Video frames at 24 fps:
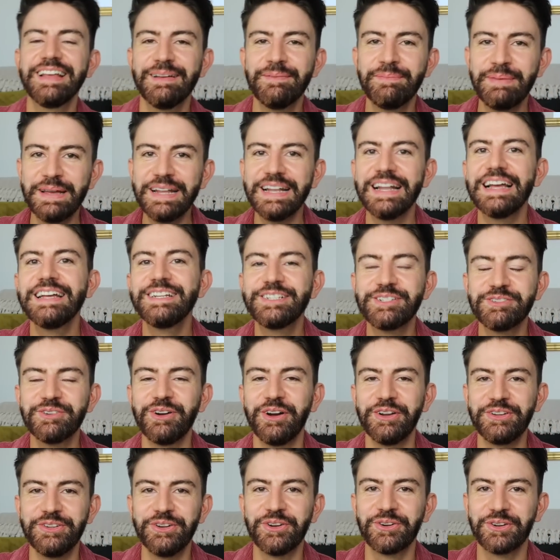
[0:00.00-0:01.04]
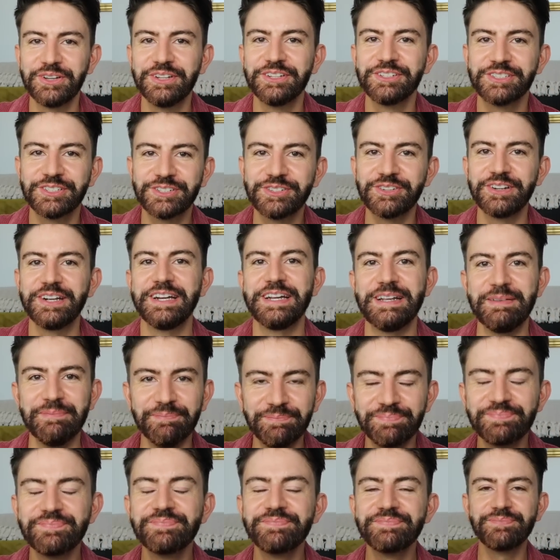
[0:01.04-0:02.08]
a bit later on, you're gonna
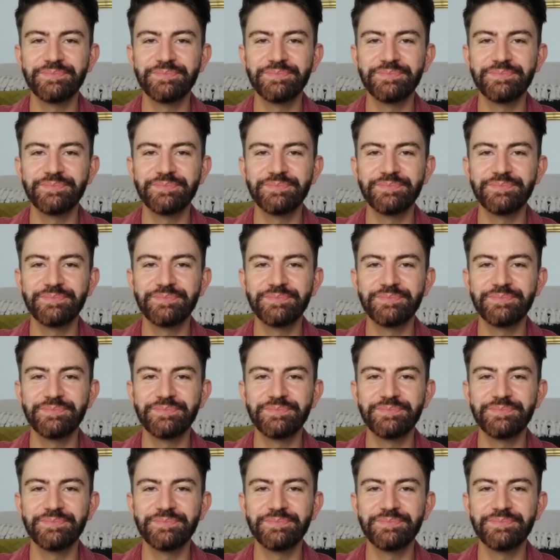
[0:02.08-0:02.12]
scream.